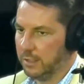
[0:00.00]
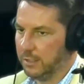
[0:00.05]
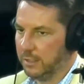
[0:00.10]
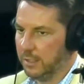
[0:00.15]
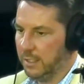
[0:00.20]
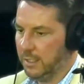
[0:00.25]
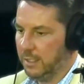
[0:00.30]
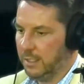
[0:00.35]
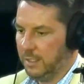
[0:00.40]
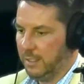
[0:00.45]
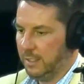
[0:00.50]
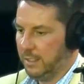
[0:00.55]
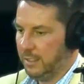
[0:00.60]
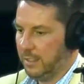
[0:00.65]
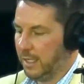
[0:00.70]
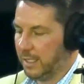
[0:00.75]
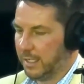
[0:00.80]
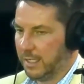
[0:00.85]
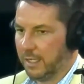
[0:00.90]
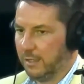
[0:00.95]
and
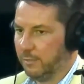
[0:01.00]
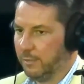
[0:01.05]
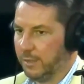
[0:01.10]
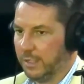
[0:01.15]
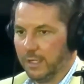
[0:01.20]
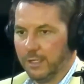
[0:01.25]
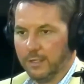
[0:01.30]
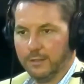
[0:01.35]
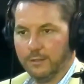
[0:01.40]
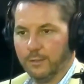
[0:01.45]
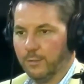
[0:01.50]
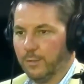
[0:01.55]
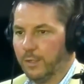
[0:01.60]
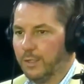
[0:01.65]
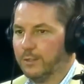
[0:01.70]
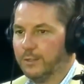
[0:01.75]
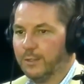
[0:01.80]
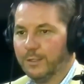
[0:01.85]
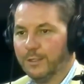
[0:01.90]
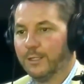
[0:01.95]
I can't even begin to
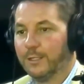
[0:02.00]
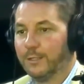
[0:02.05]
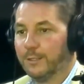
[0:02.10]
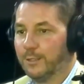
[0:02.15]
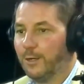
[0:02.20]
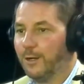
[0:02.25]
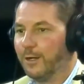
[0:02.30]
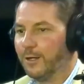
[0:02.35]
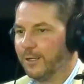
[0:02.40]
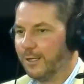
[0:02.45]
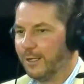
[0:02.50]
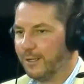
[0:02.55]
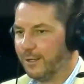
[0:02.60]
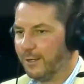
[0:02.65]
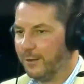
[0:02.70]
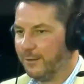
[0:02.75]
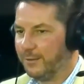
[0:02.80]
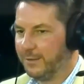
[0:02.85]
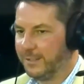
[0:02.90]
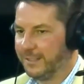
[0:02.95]
where to start,
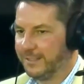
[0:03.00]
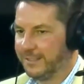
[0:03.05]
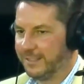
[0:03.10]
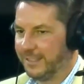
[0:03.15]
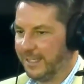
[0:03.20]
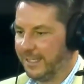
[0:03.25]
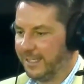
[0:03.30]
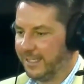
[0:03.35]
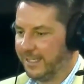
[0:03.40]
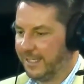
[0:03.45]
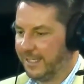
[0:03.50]
and it's